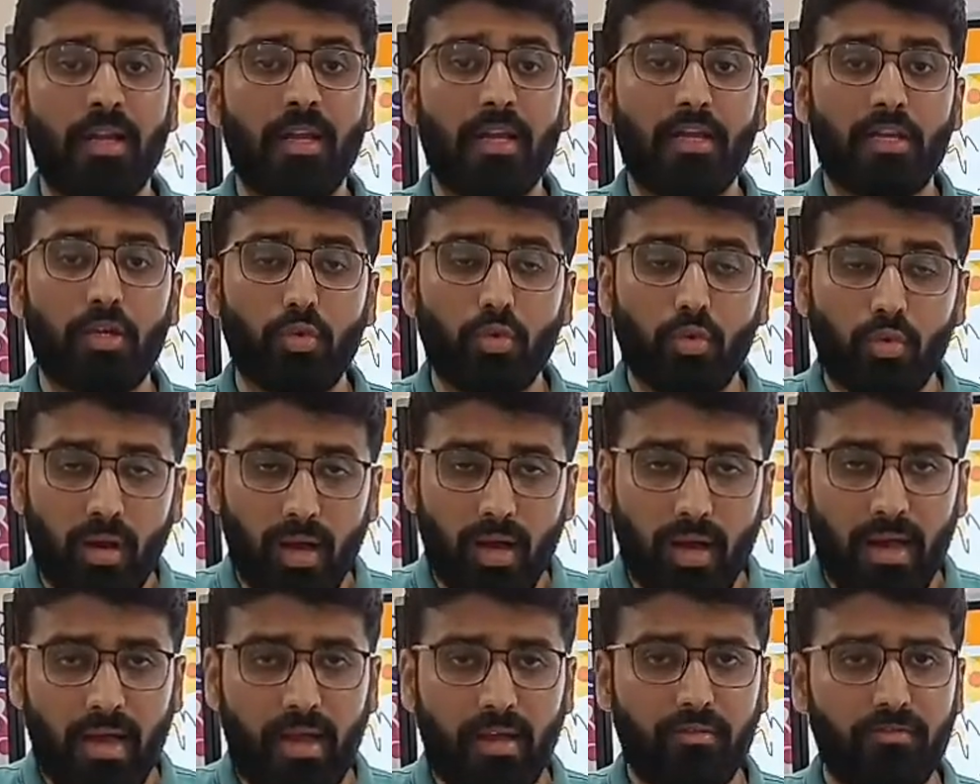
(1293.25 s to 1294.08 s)
you
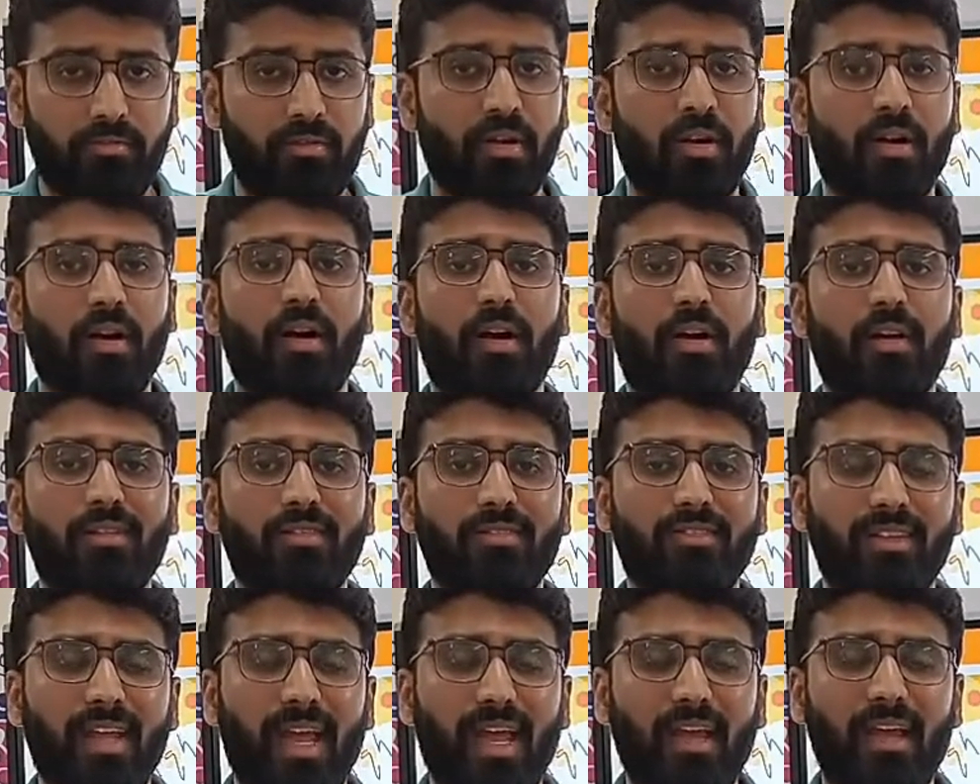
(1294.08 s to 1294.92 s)
have a
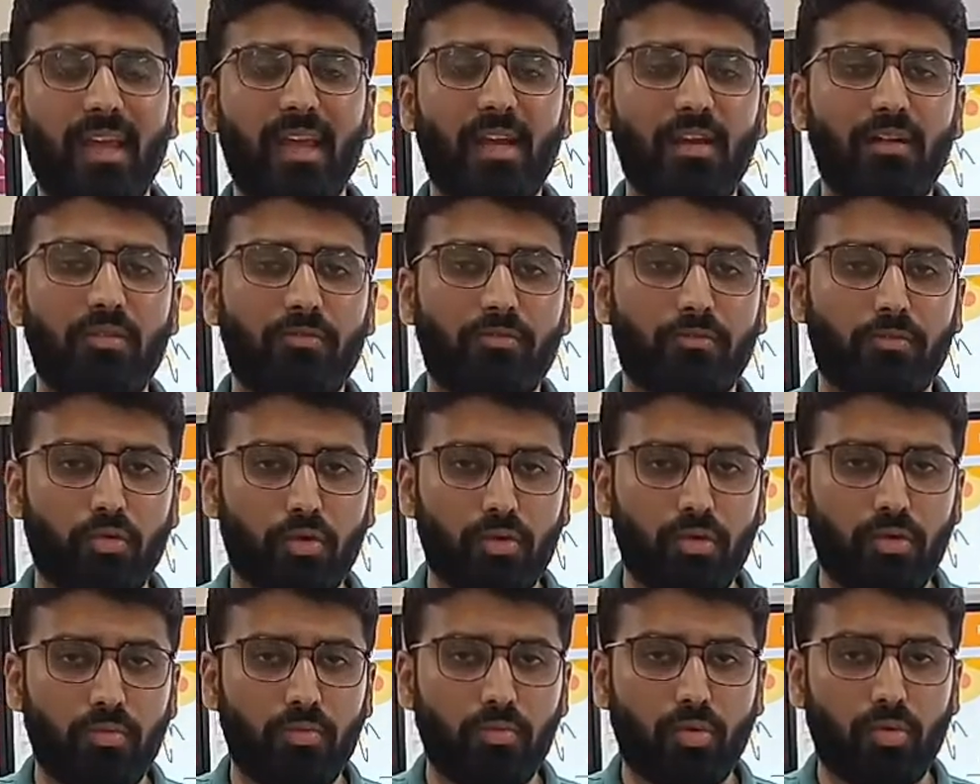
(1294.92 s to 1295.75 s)
second
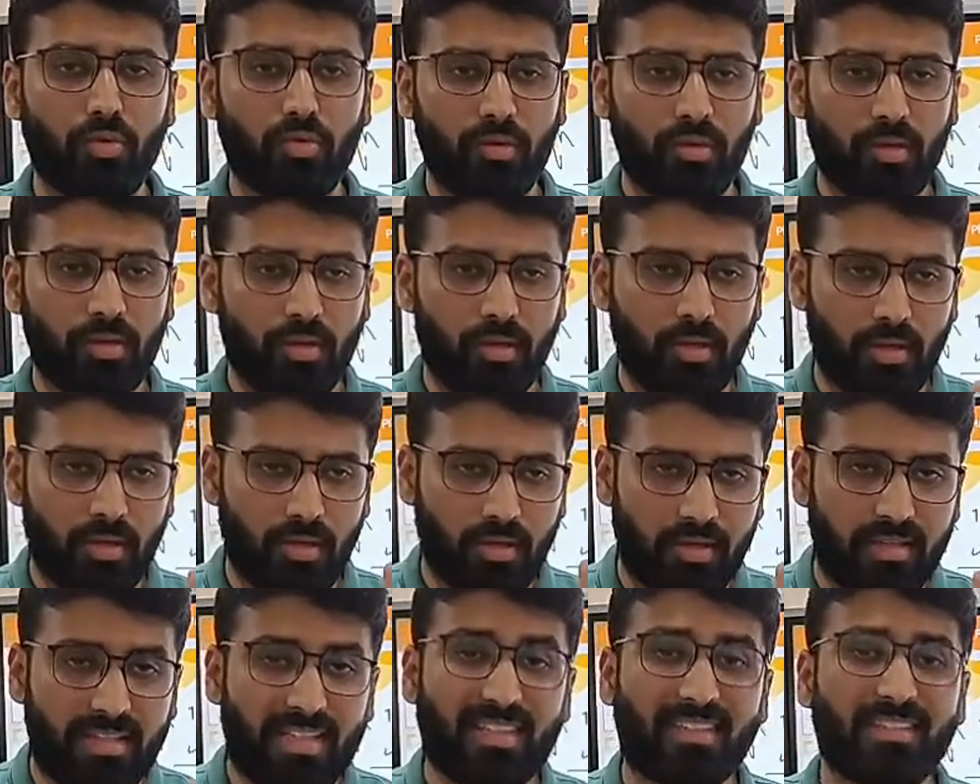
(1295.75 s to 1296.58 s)
full moon
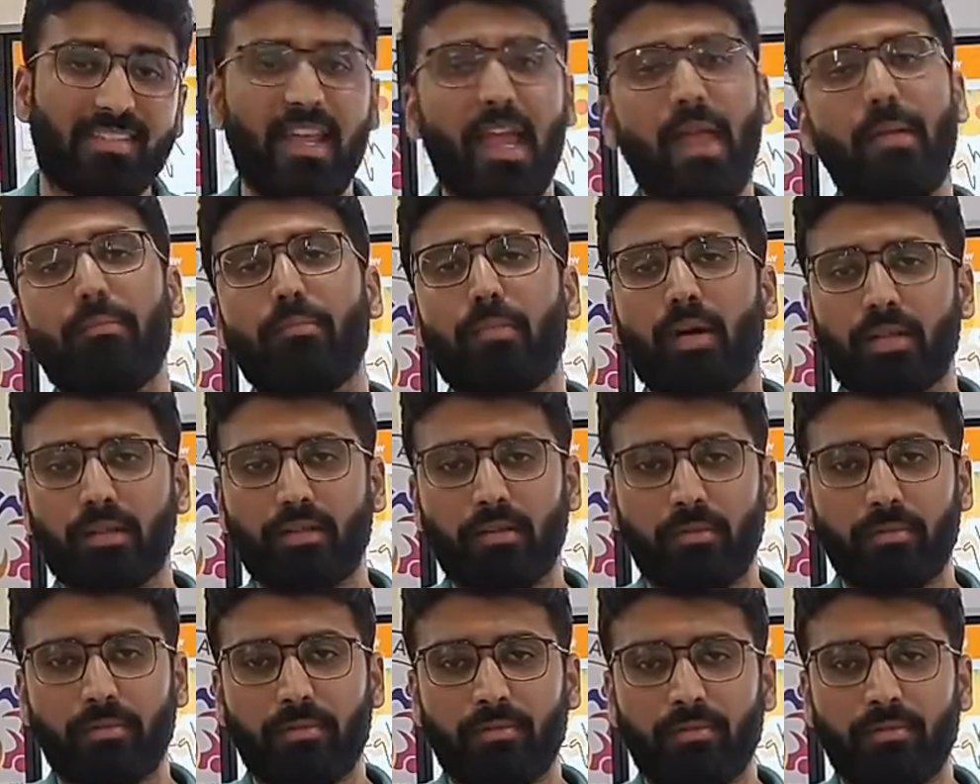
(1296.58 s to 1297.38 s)
in the same month.